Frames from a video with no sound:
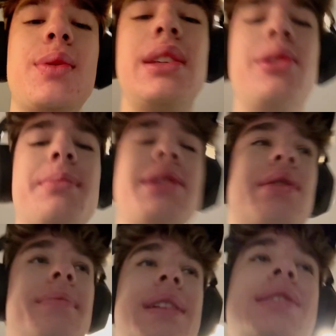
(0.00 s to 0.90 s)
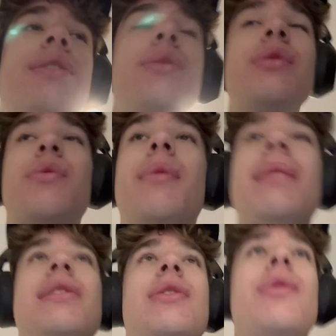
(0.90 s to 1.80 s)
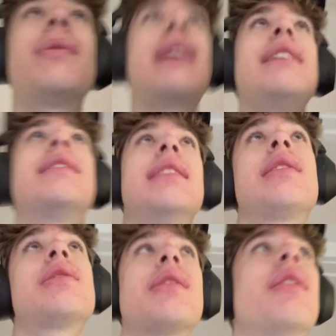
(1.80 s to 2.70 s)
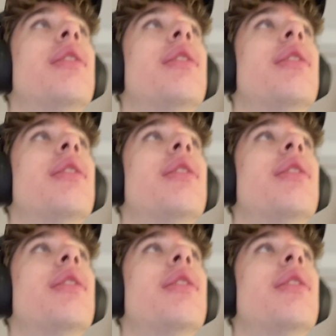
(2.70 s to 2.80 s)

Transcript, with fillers: what humans are meant to do is we're meant to create things.